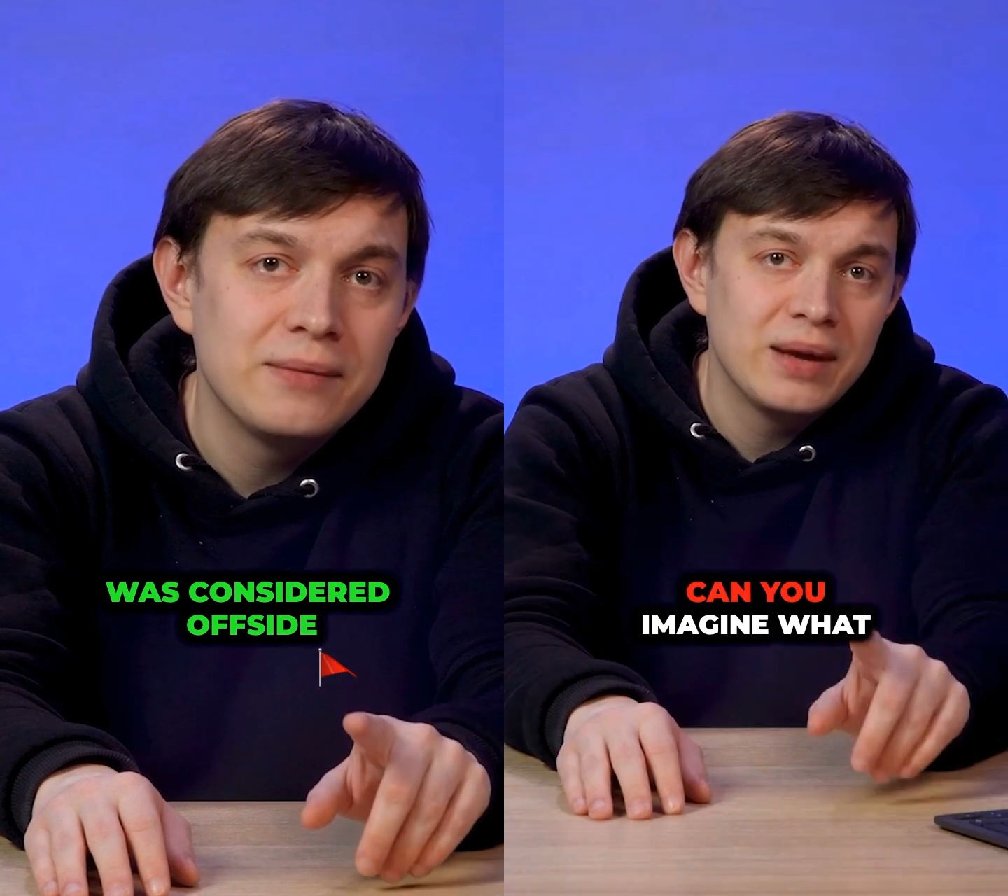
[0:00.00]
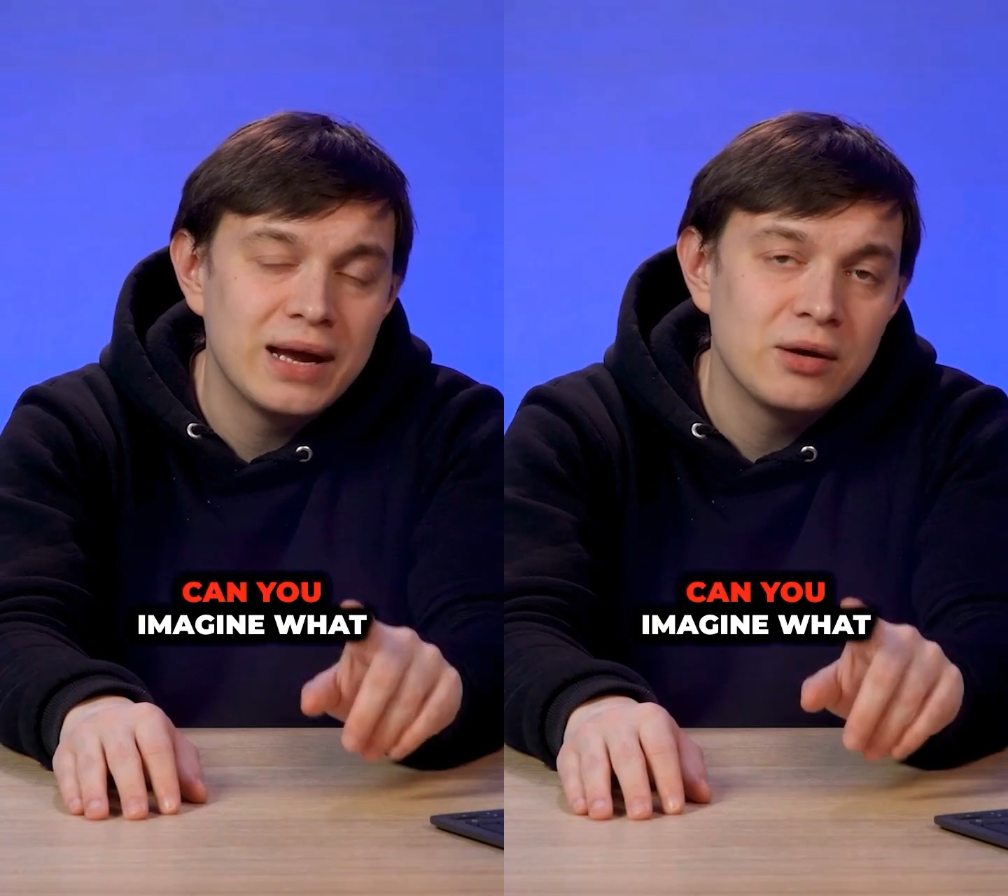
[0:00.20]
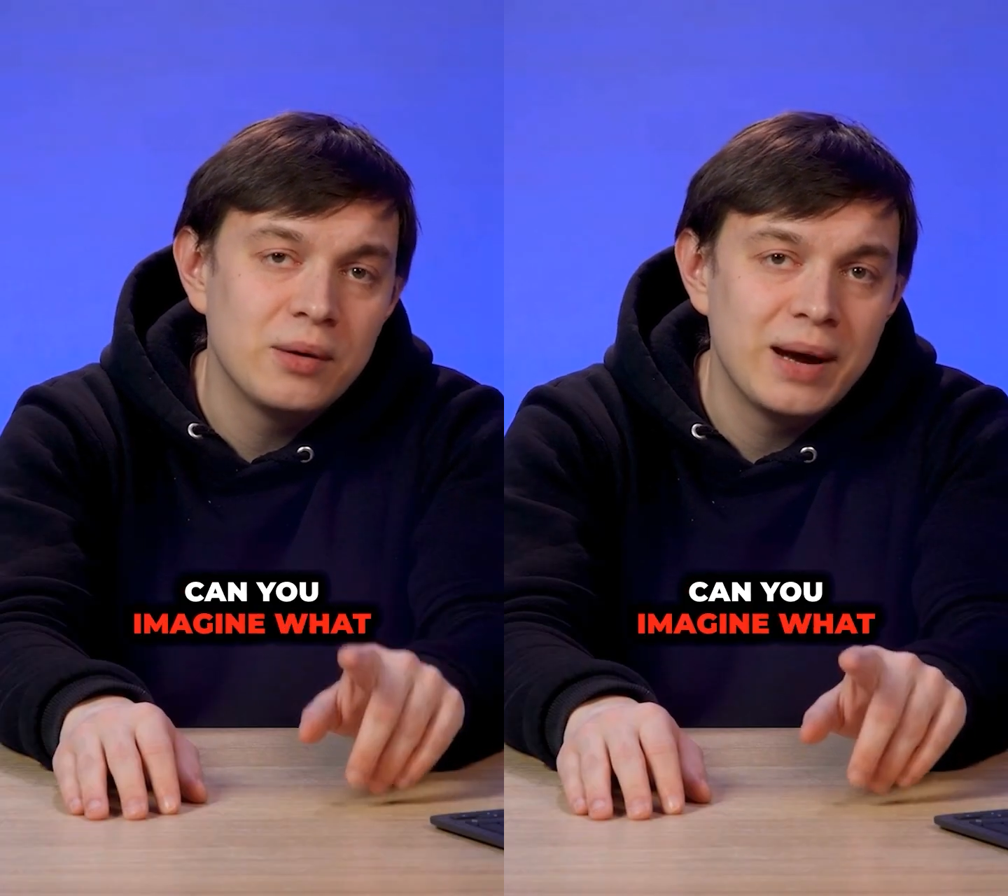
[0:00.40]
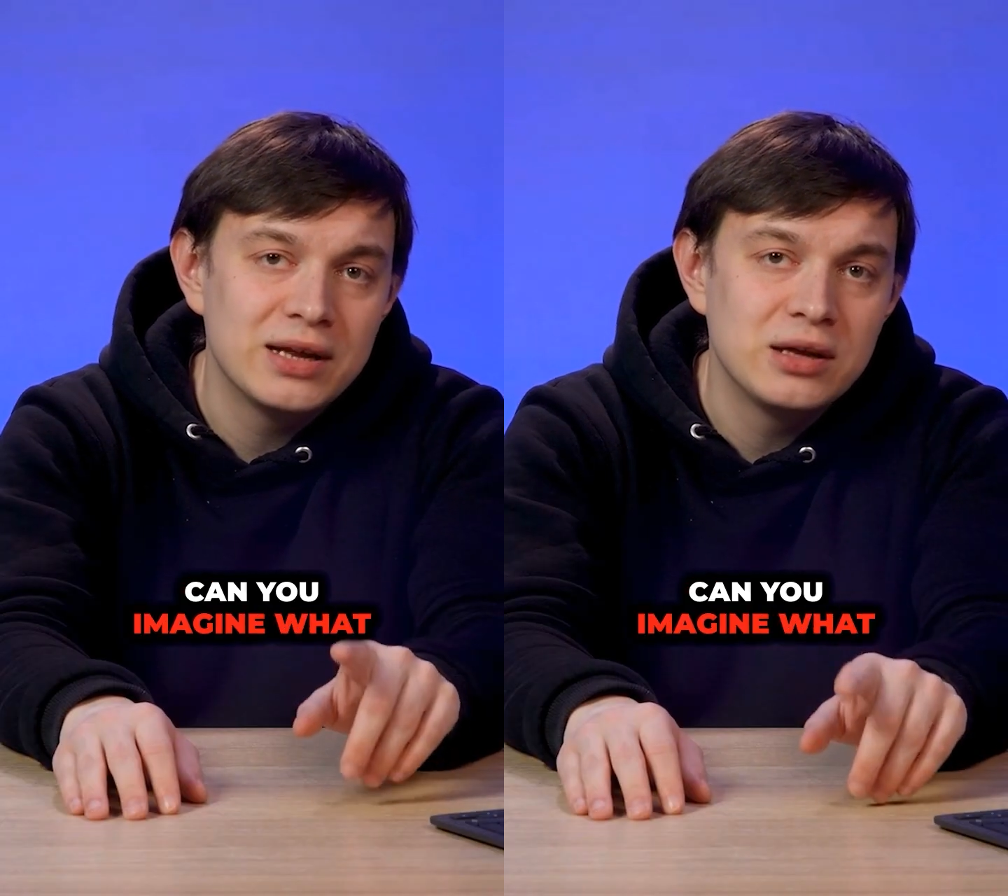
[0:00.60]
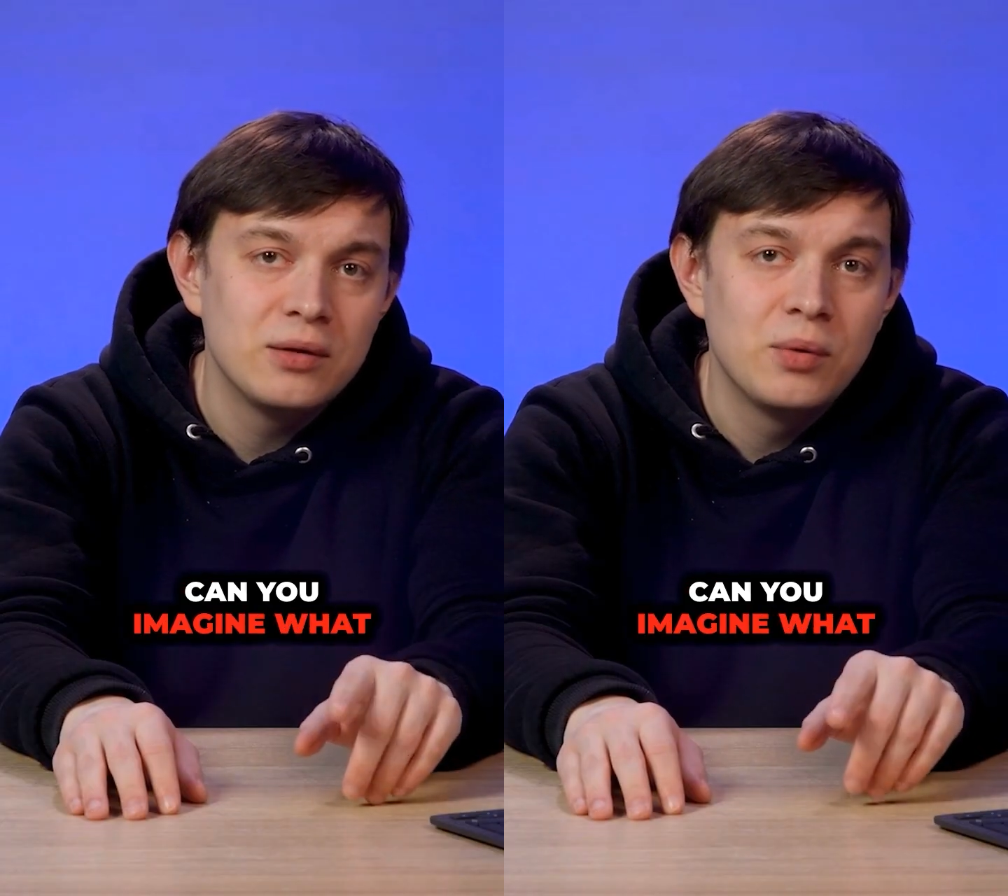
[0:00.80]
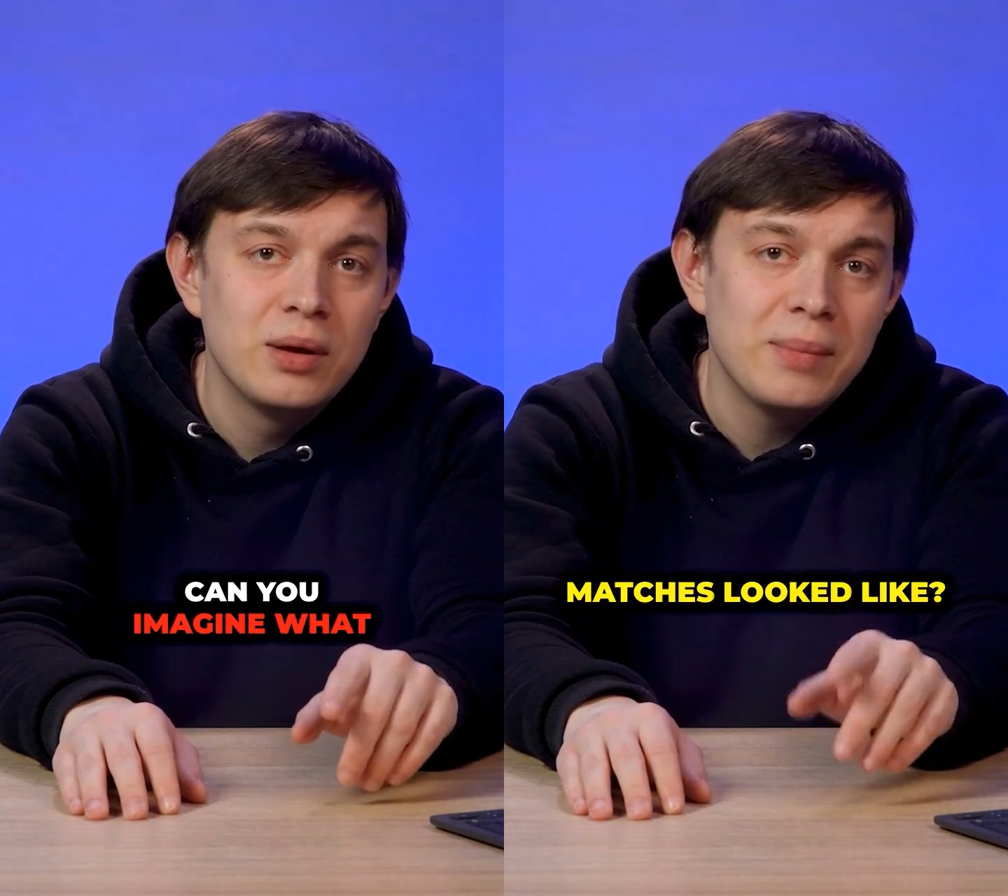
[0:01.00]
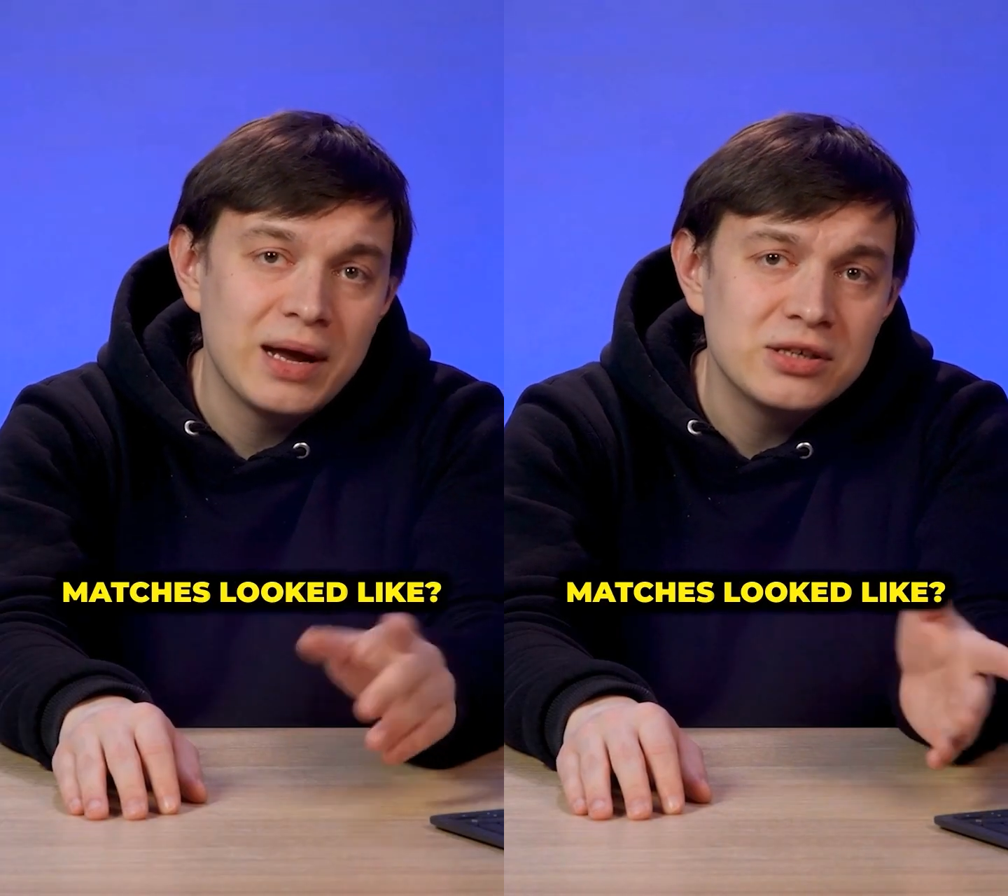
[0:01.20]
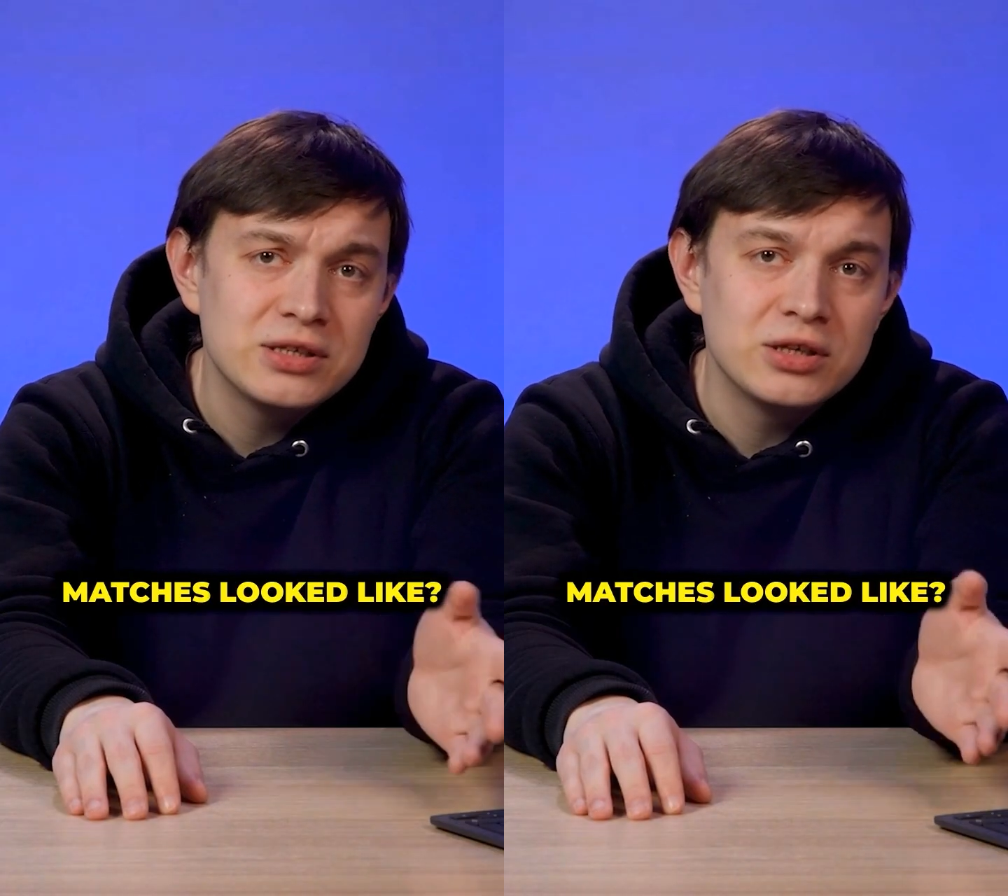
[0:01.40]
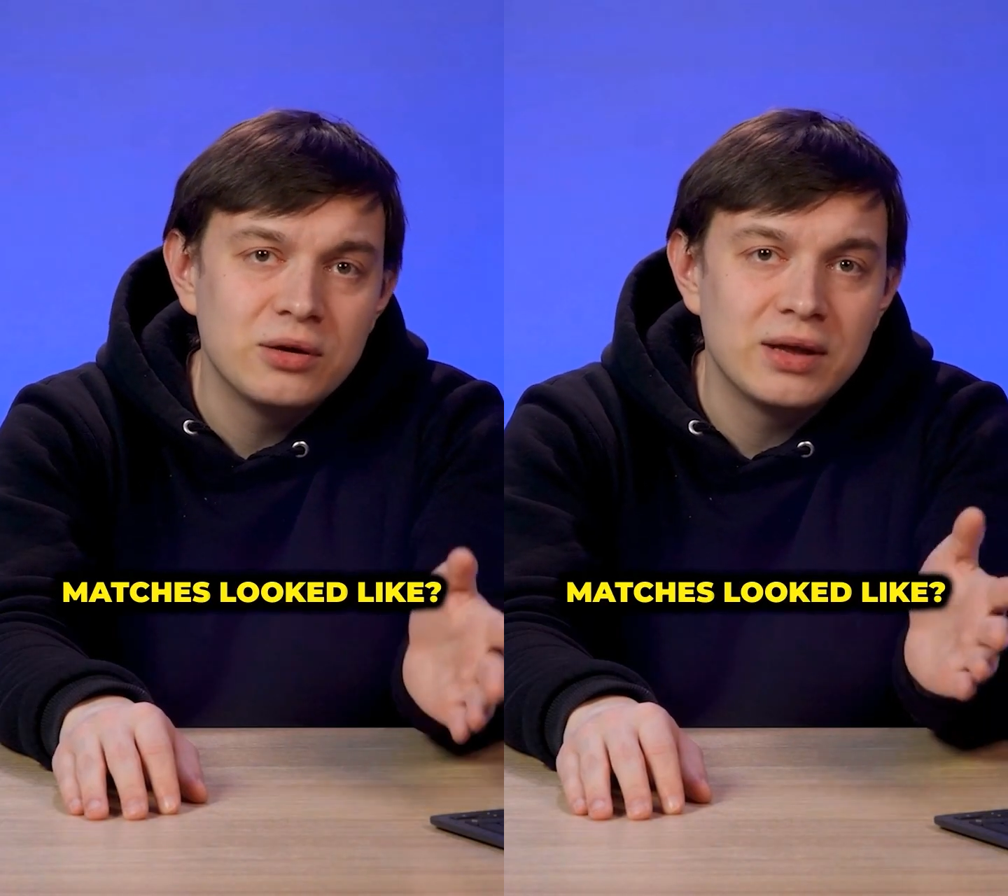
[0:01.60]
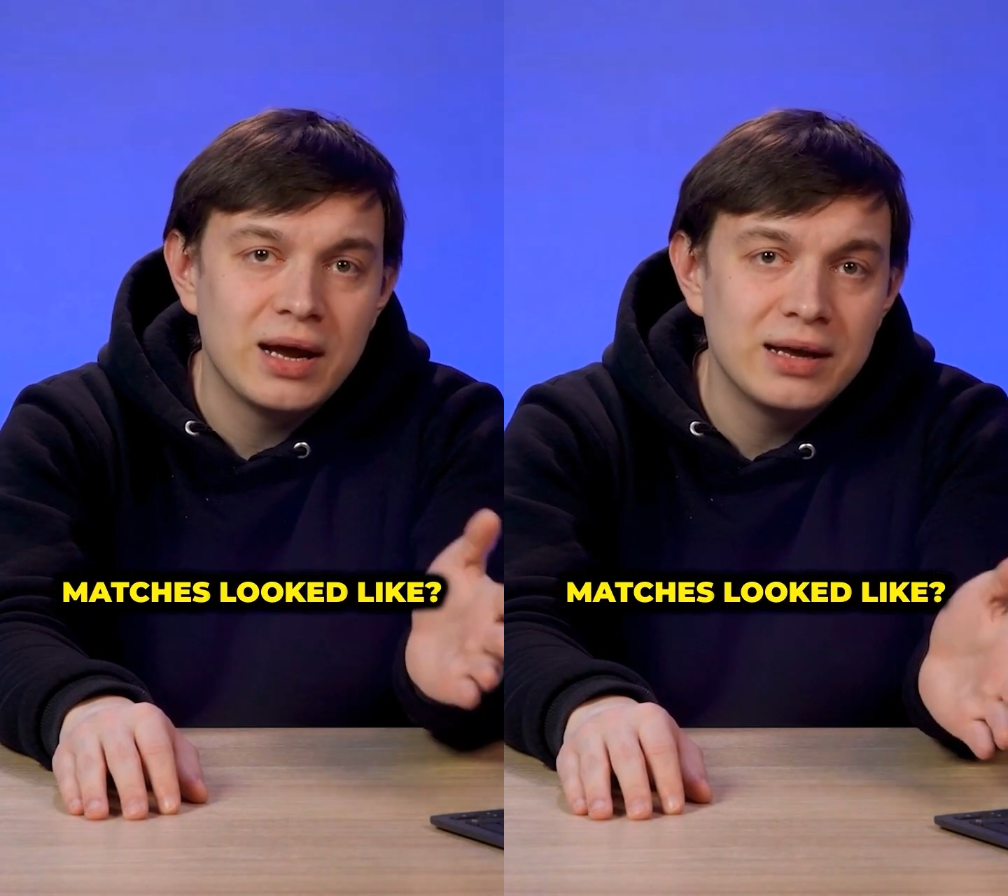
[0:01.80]
Can you imagine what matches
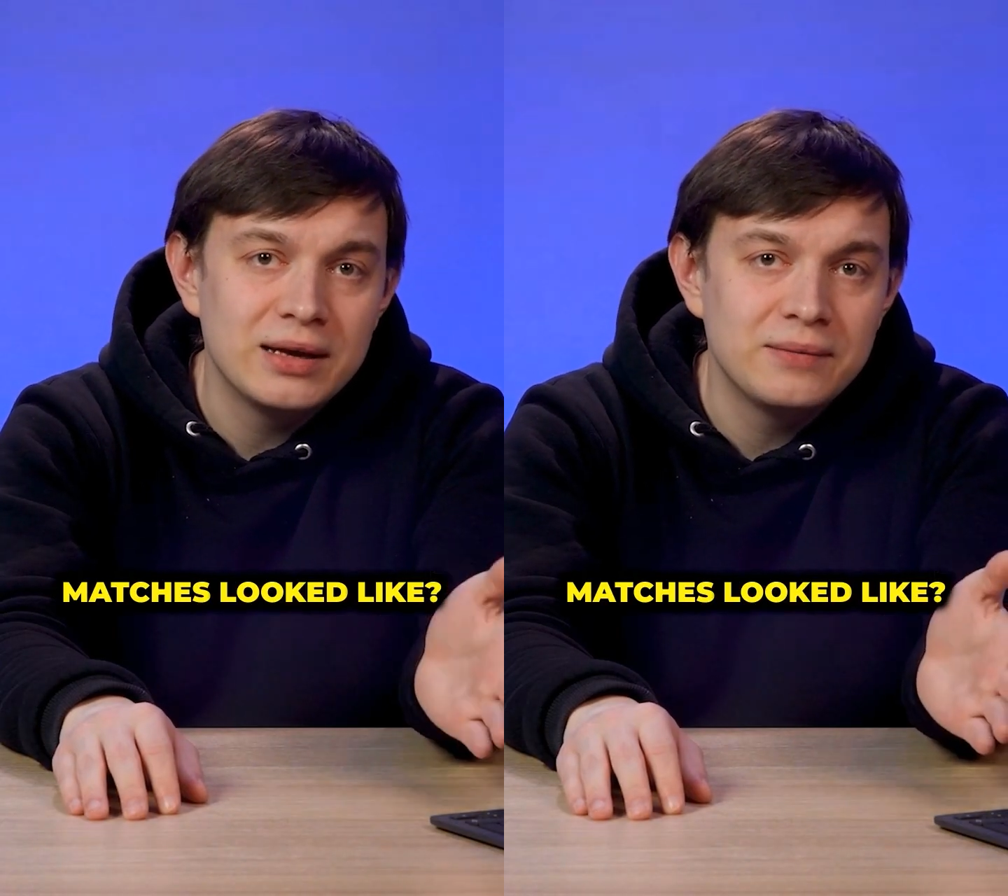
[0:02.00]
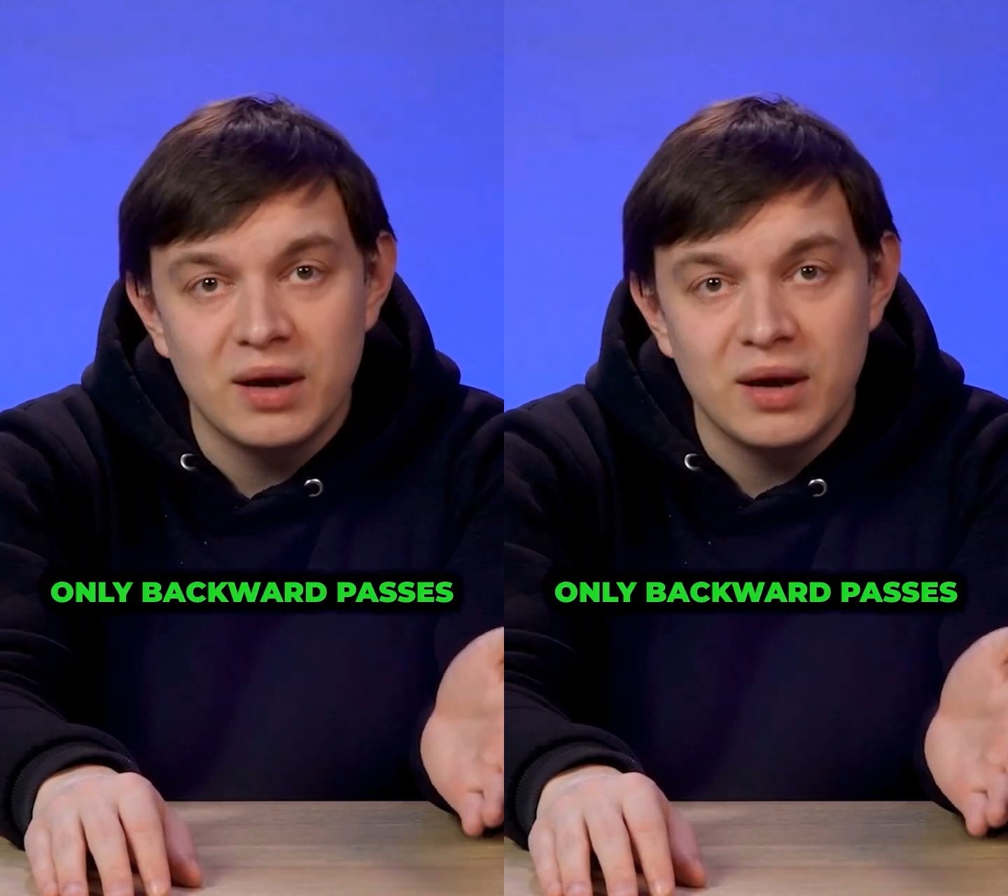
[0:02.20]
looked like?